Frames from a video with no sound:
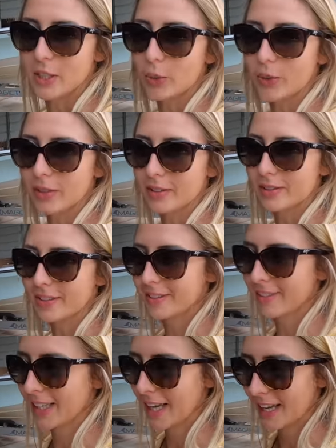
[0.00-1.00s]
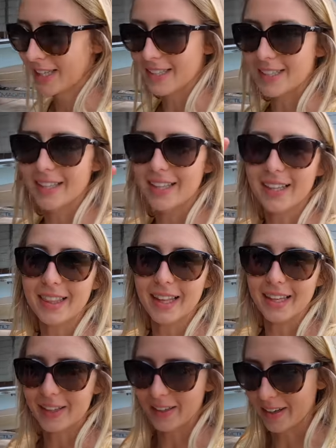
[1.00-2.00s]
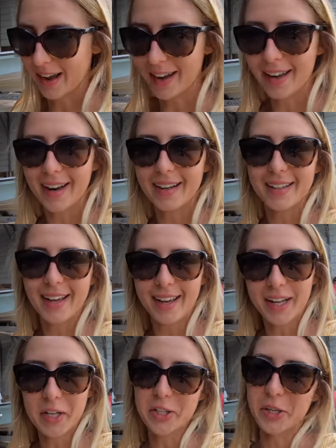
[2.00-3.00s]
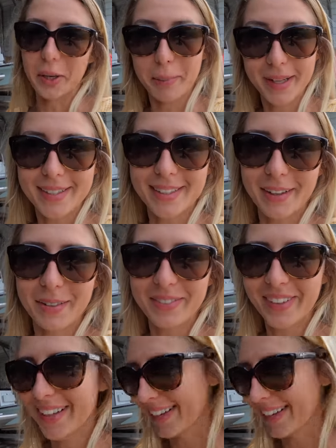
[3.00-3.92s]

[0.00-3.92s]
Toodles. See you later. I got a day to myself.